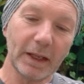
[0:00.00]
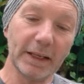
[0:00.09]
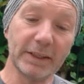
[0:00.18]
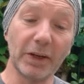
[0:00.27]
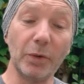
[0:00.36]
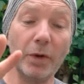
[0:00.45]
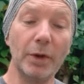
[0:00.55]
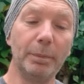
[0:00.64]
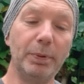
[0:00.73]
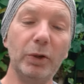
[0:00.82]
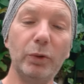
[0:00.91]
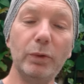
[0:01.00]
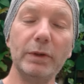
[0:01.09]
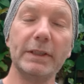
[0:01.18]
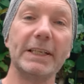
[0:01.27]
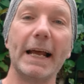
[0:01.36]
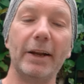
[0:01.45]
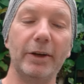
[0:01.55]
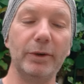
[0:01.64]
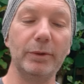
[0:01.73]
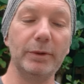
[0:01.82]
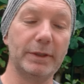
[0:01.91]
So blues,
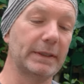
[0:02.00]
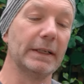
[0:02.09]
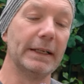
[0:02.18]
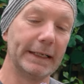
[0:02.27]
yellows,